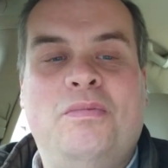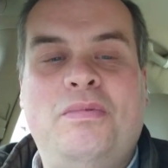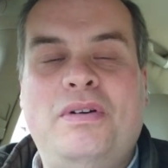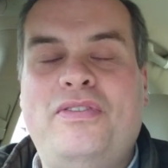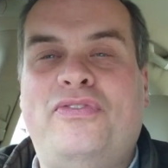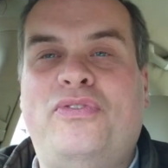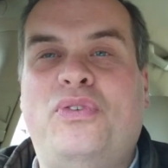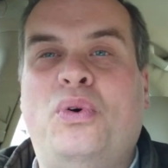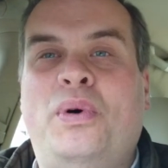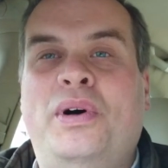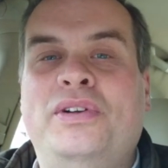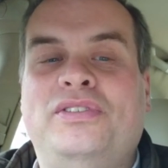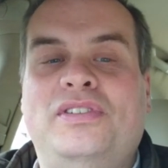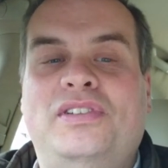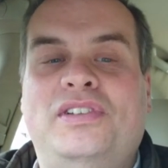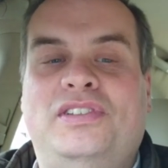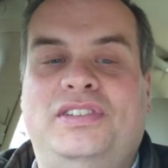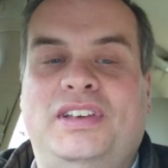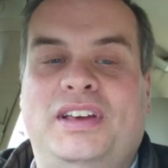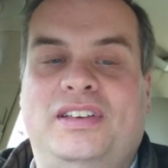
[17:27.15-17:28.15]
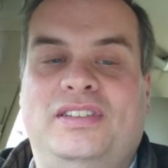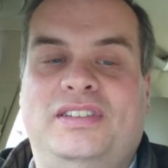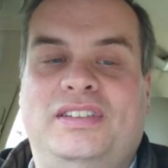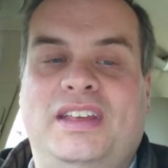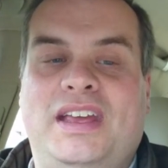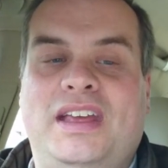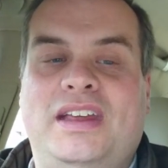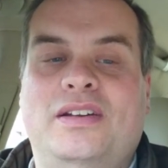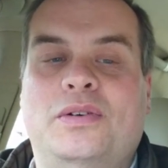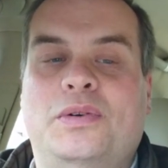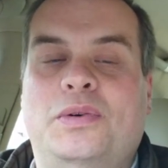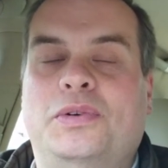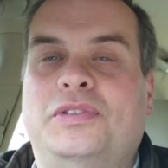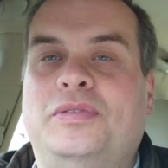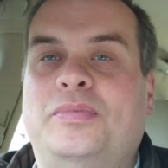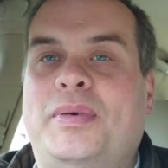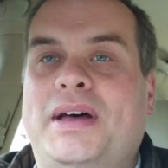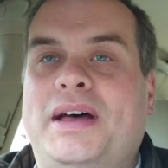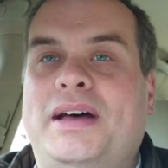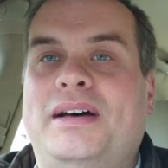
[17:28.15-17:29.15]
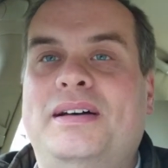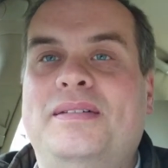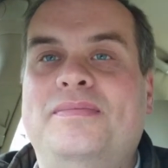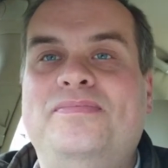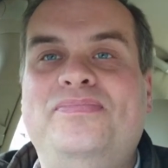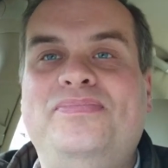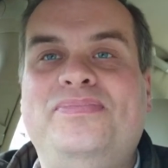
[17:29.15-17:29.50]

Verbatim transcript: with 416 horsepower.